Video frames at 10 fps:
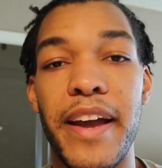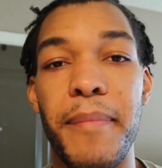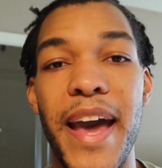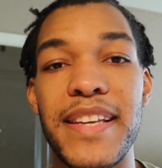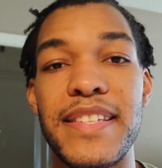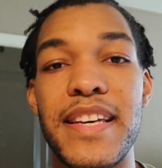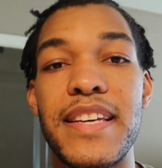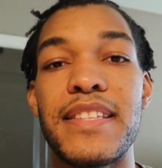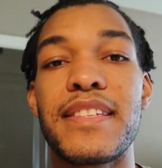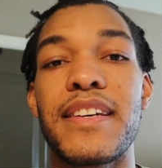
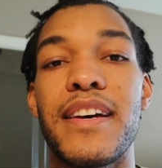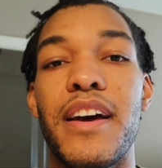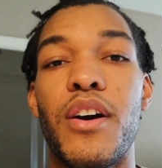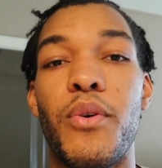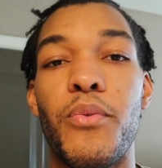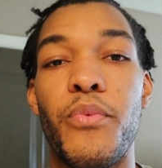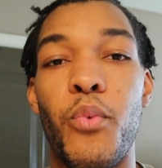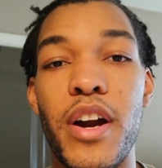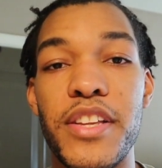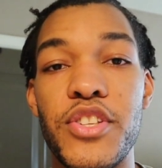magazines,
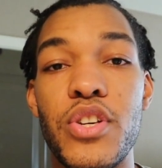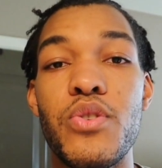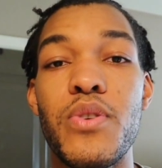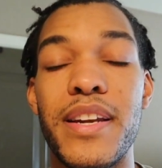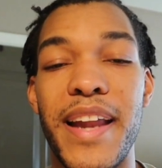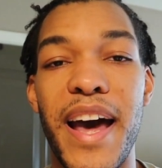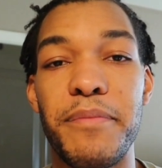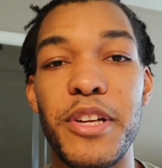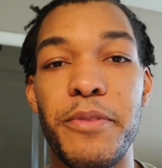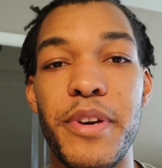1 and 2,
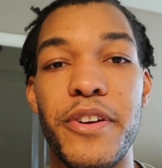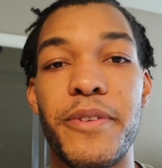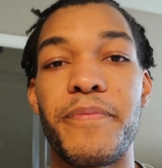9mm.